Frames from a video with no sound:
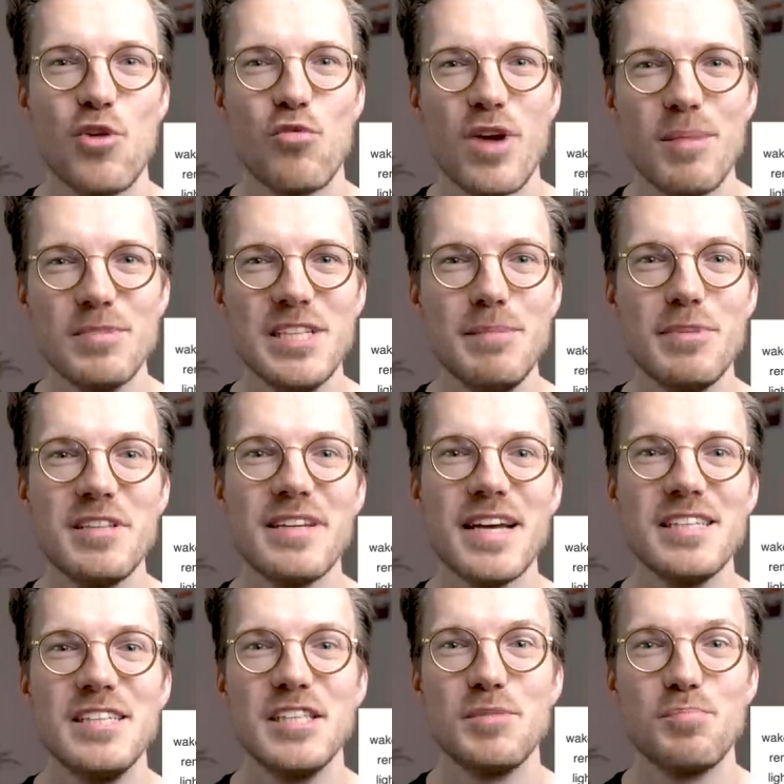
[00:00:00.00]
REM sleep
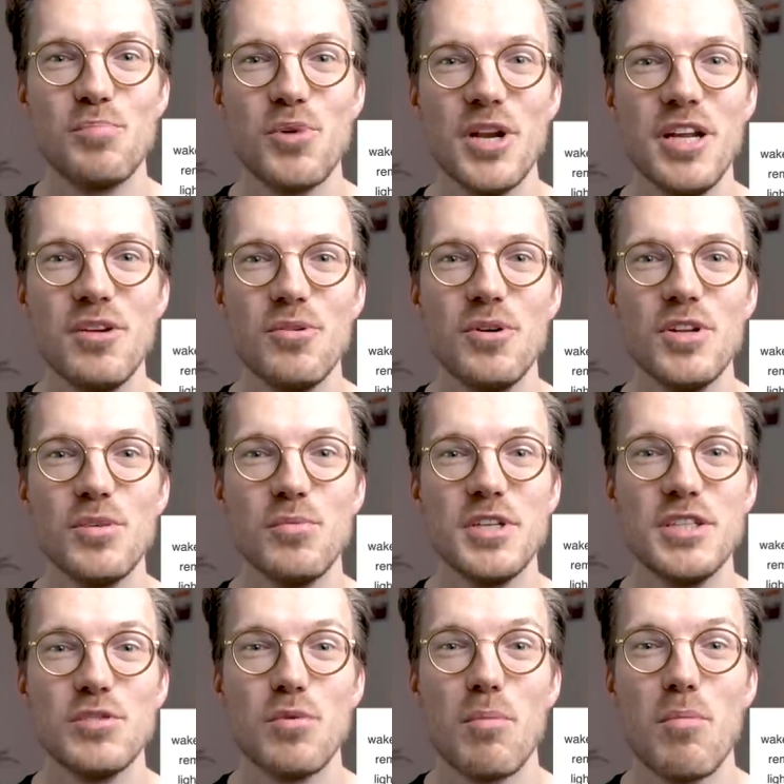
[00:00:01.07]
detection is pretty good,
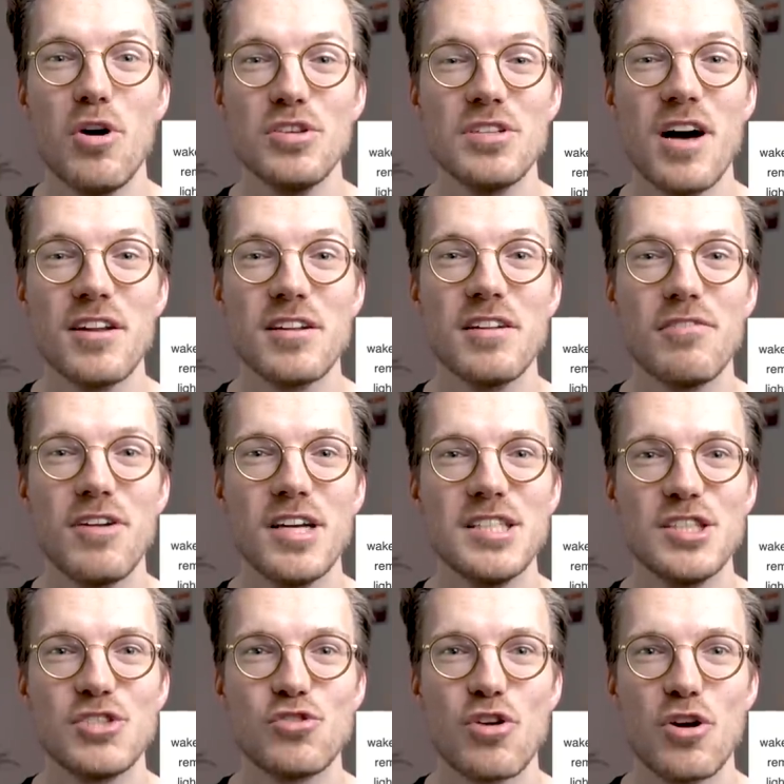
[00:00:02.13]
which is what most other
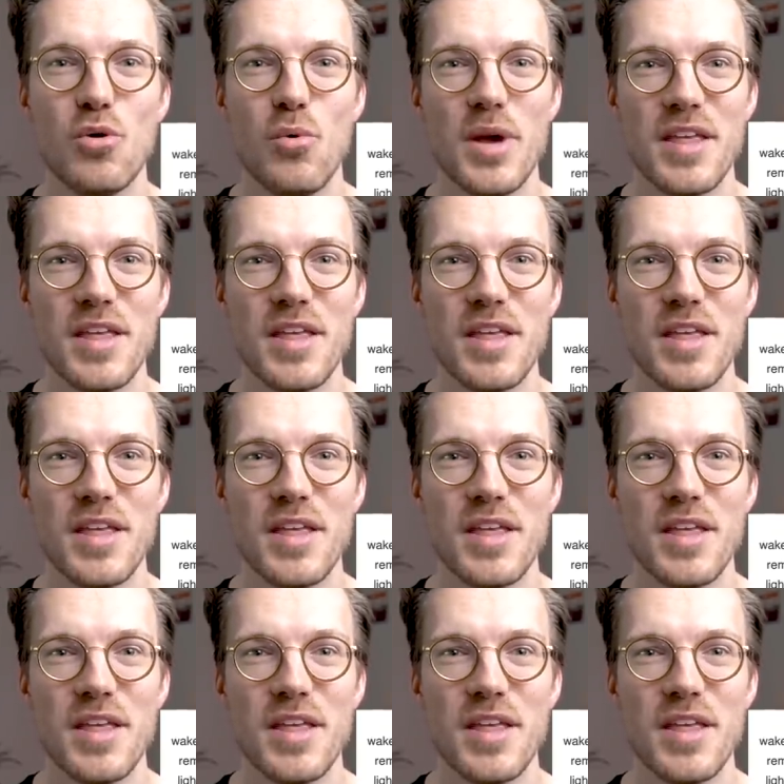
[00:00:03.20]
devices struggle